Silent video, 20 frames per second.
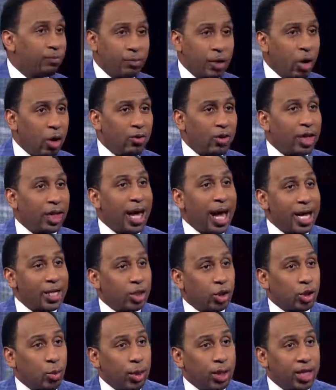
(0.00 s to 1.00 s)
Over the
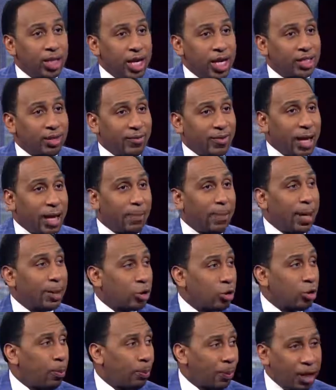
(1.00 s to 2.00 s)
last 20 years, they've got about
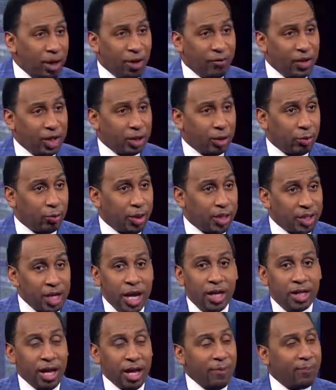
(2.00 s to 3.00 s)
2 playoff
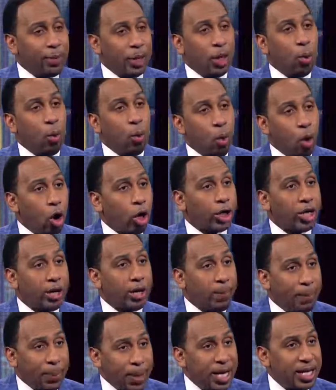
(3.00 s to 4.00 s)
victories. They've been a walking
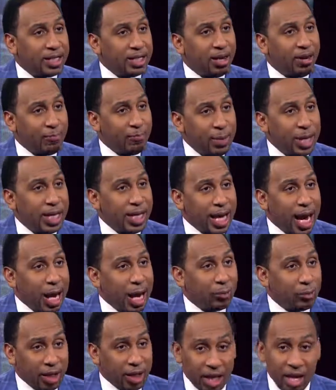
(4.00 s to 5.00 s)
piece of
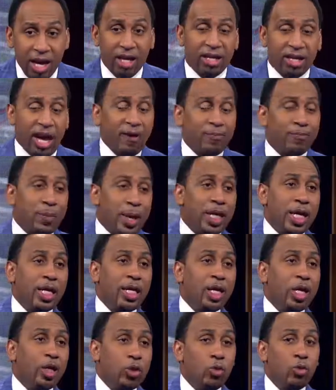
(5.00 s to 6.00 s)
mediocrity. They've been in
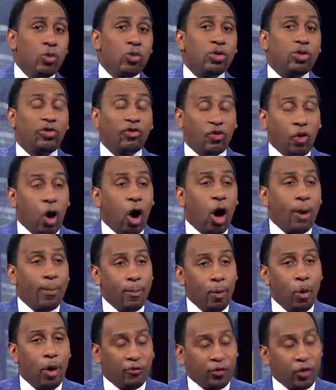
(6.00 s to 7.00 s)
the news far
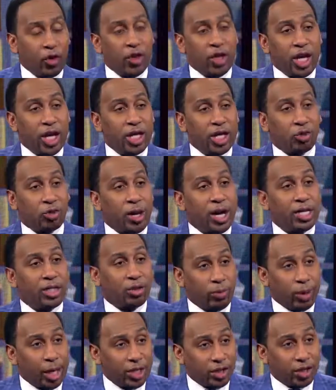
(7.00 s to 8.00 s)
more for their
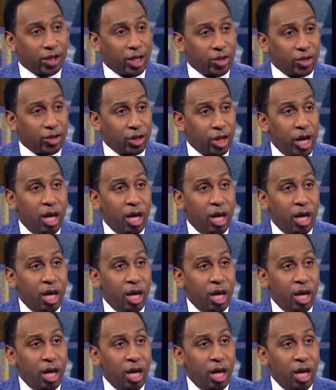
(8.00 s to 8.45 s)
transgressions